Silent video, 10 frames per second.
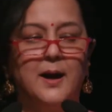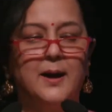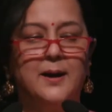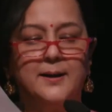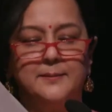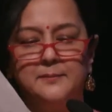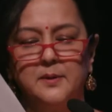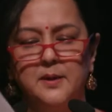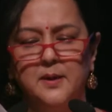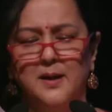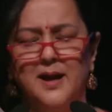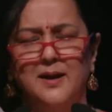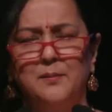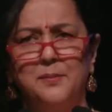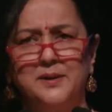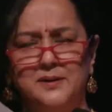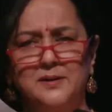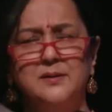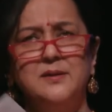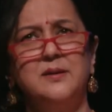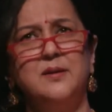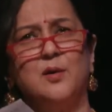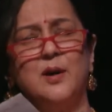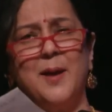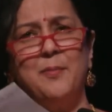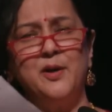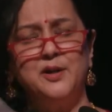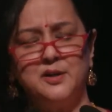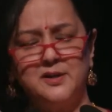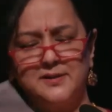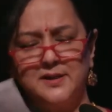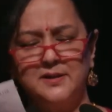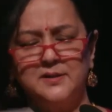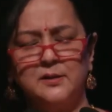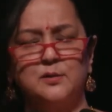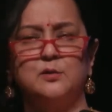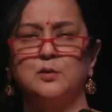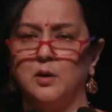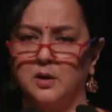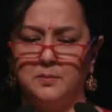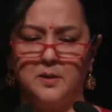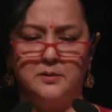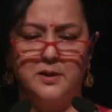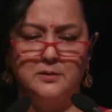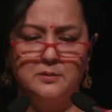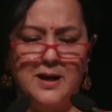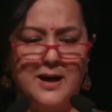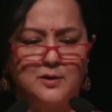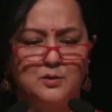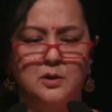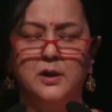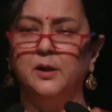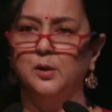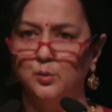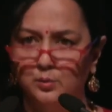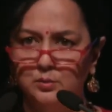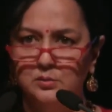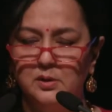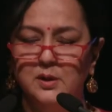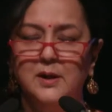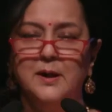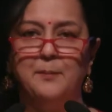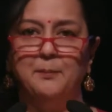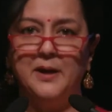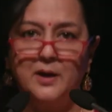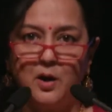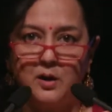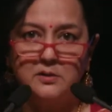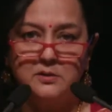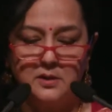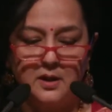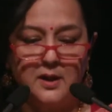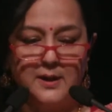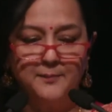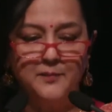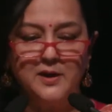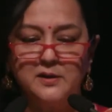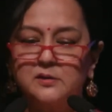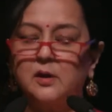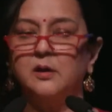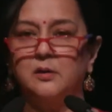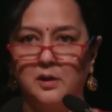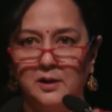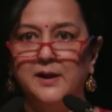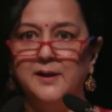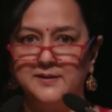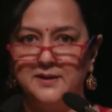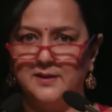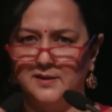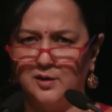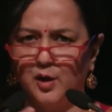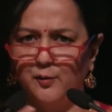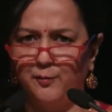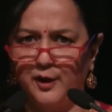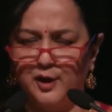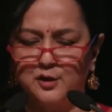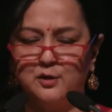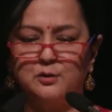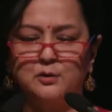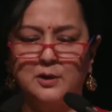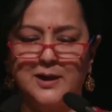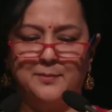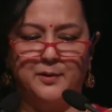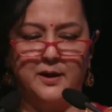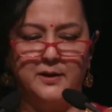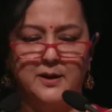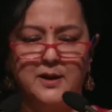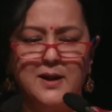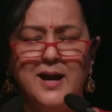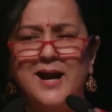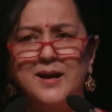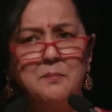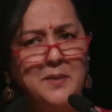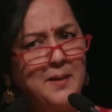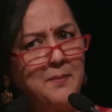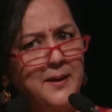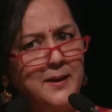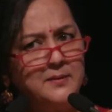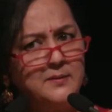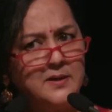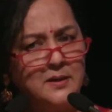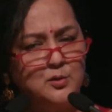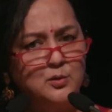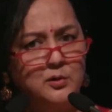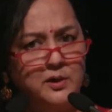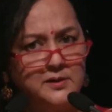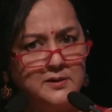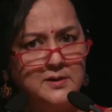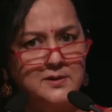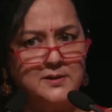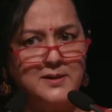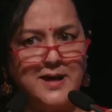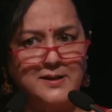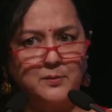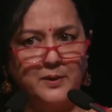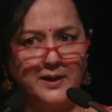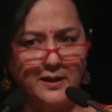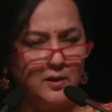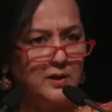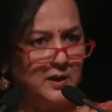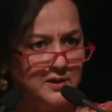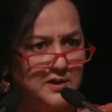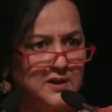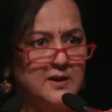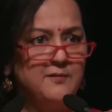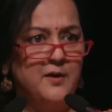But collaboration is easier to talk about than to actually do, because it is not at all easy. There's a lot of friction to collaborate. And maybe two reasons that we cannot achieve